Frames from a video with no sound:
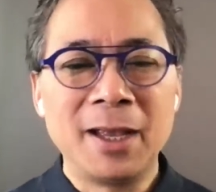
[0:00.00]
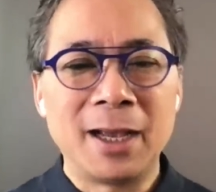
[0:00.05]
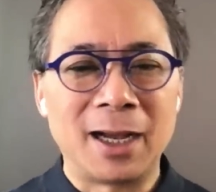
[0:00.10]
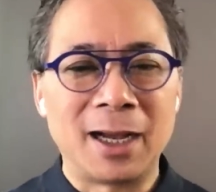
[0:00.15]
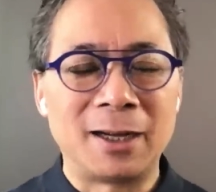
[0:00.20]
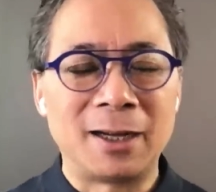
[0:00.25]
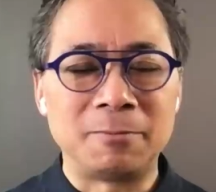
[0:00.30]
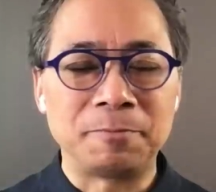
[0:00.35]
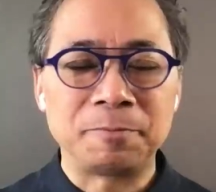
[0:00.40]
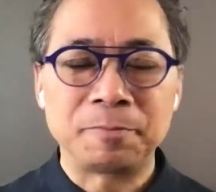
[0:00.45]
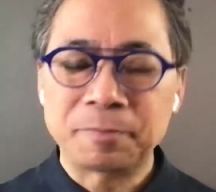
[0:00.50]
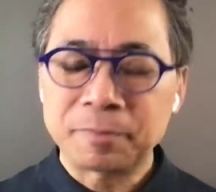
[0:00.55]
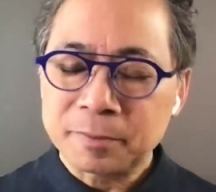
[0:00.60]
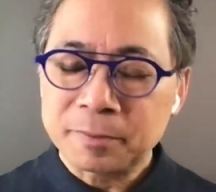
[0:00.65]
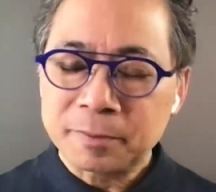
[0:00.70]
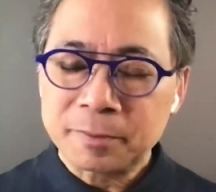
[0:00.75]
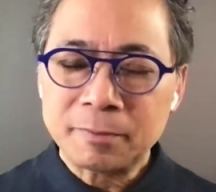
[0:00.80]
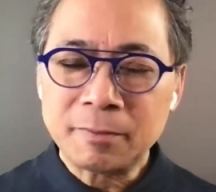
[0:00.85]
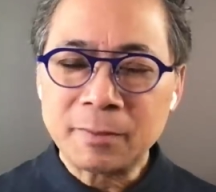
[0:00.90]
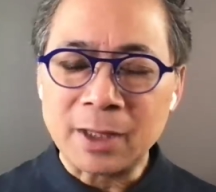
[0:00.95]

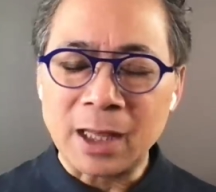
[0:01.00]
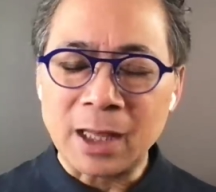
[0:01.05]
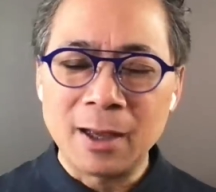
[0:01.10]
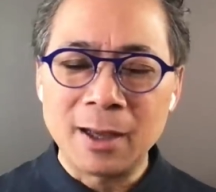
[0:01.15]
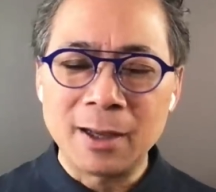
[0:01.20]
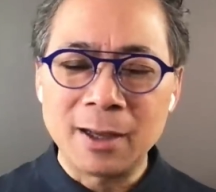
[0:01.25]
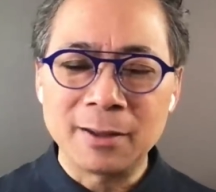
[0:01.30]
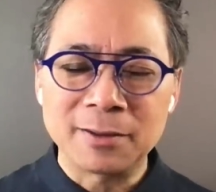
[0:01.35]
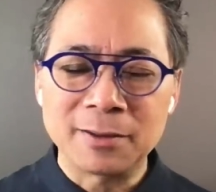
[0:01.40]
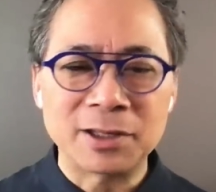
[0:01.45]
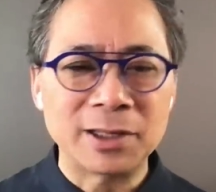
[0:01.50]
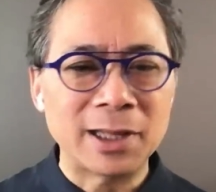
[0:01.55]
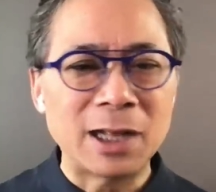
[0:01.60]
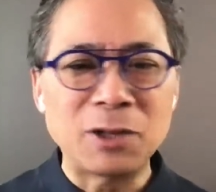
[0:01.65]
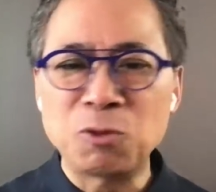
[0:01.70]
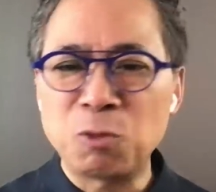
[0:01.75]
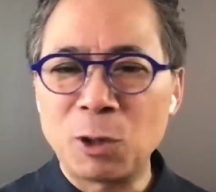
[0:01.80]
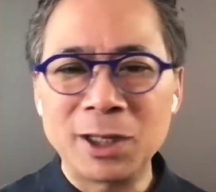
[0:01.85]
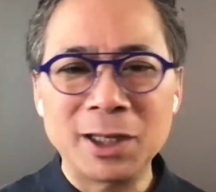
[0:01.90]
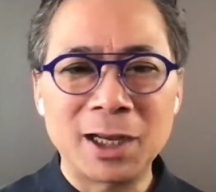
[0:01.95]
So
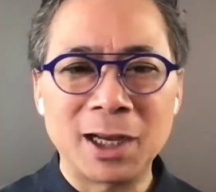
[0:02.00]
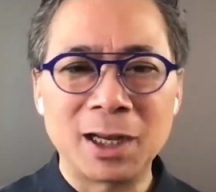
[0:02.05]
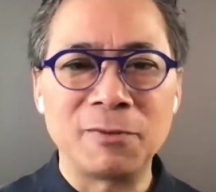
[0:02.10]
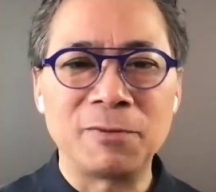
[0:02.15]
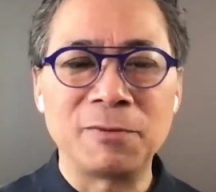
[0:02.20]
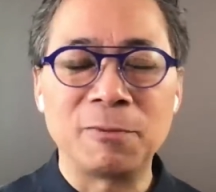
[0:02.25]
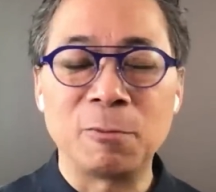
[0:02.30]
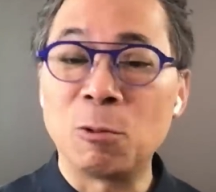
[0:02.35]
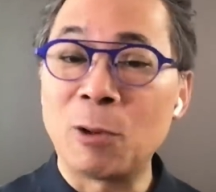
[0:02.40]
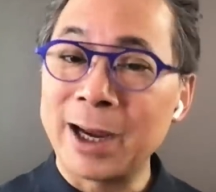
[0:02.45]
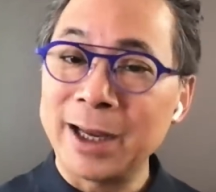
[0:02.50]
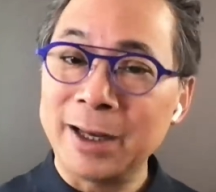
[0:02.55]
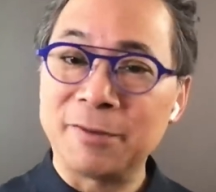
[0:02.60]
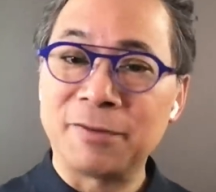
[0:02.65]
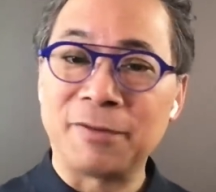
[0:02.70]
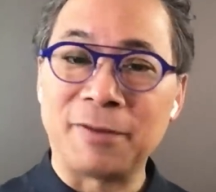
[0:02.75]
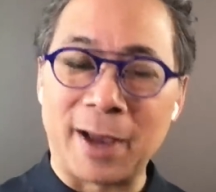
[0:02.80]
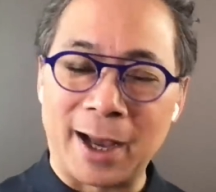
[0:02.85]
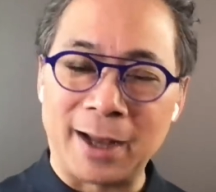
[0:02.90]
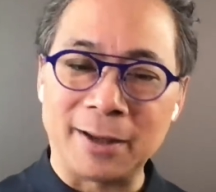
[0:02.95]
that's one kind of white
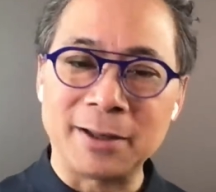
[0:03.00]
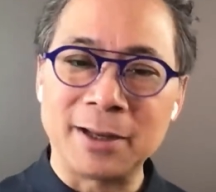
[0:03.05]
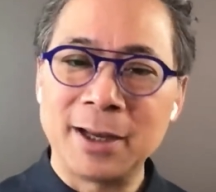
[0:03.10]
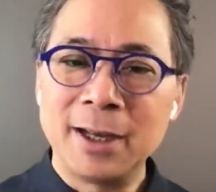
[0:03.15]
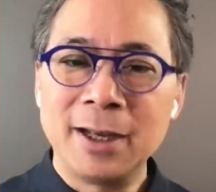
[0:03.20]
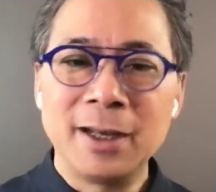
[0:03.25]
fat.